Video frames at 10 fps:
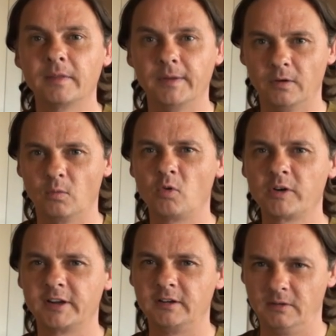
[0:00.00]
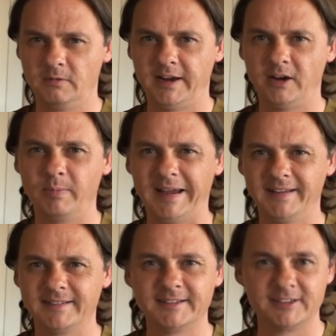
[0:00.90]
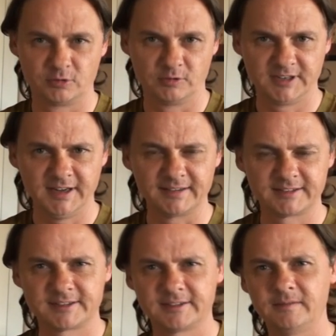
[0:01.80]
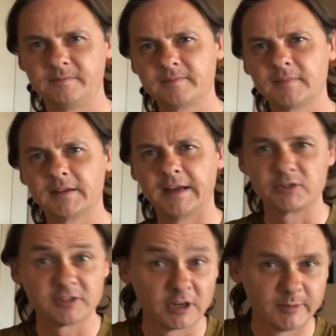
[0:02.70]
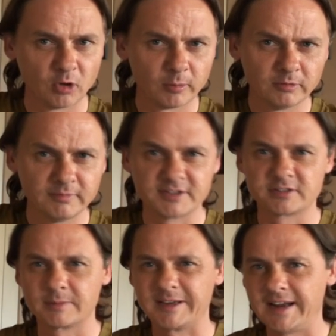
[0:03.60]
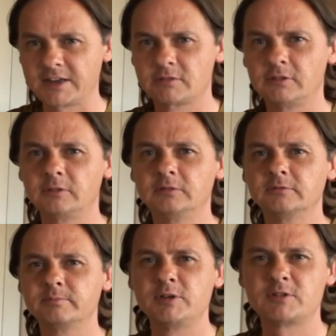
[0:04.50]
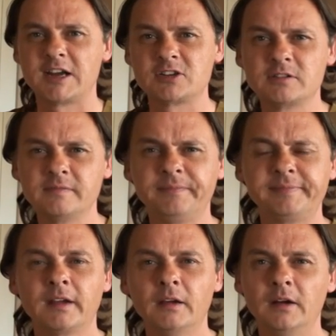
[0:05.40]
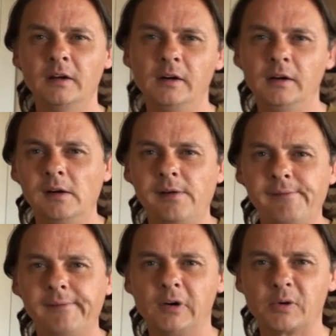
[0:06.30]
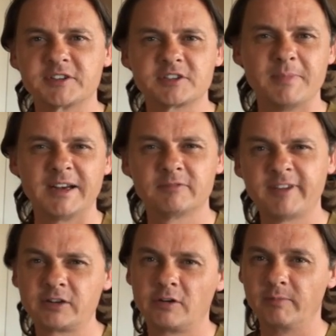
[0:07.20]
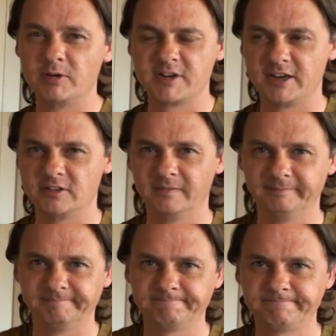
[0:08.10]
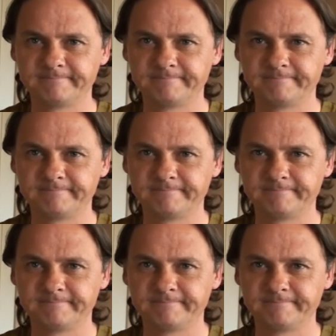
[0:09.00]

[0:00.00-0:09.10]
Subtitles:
They're warning you how bad this could get. Now, is this going to be normal? Is it going to be a natural mutation? Or is this a manufactured mutation?